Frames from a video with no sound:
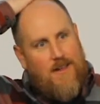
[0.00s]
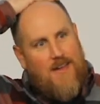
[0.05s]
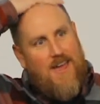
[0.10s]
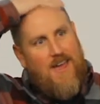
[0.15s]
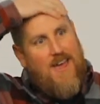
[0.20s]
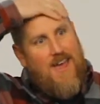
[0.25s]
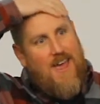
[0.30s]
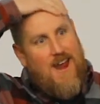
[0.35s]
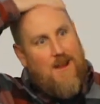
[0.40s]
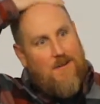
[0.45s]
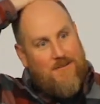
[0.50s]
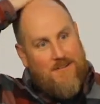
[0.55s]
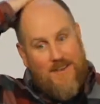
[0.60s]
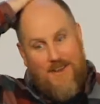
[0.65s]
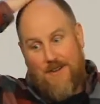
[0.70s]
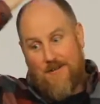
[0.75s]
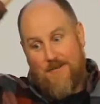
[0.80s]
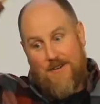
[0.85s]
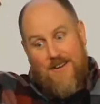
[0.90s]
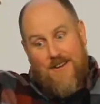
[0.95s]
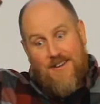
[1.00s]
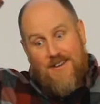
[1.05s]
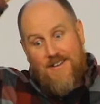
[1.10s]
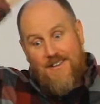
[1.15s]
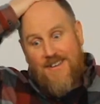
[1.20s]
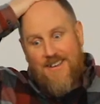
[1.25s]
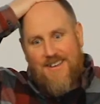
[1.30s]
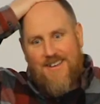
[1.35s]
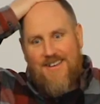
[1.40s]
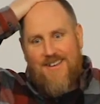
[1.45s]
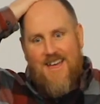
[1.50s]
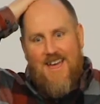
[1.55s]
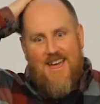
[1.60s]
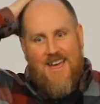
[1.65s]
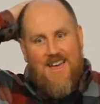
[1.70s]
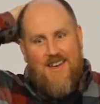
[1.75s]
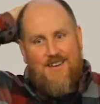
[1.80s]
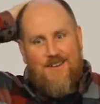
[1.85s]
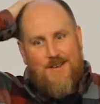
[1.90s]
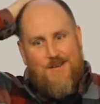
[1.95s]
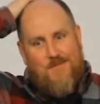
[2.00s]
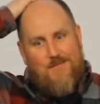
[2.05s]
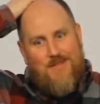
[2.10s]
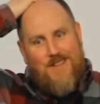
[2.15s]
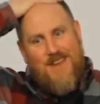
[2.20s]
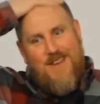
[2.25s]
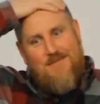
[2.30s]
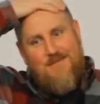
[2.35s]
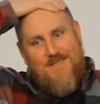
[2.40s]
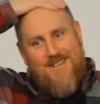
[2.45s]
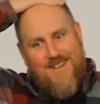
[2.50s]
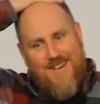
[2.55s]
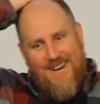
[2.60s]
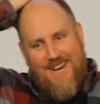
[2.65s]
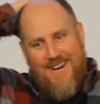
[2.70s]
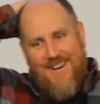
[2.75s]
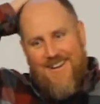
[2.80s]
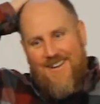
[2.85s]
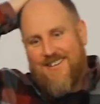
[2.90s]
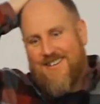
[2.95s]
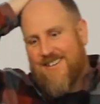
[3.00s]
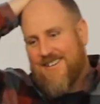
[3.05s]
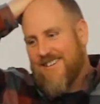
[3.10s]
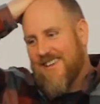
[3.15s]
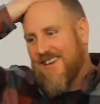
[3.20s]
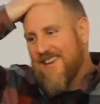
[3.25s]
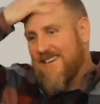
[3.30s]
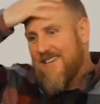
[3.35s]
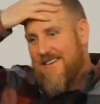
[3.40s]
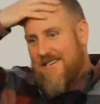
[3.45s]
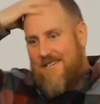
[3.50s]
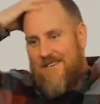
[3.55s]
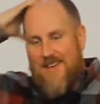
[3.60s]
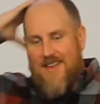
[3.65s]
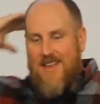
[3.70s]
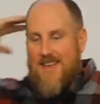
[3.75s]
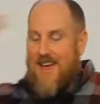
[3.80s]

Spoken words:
And I was like, well, do you blame her? And she's like, no.